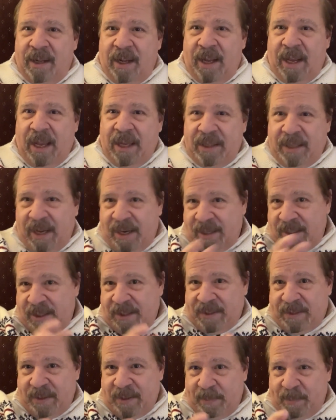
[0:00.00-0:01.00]
had that
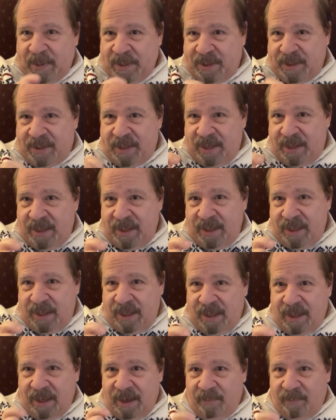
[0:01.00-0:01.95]
itsy bitsy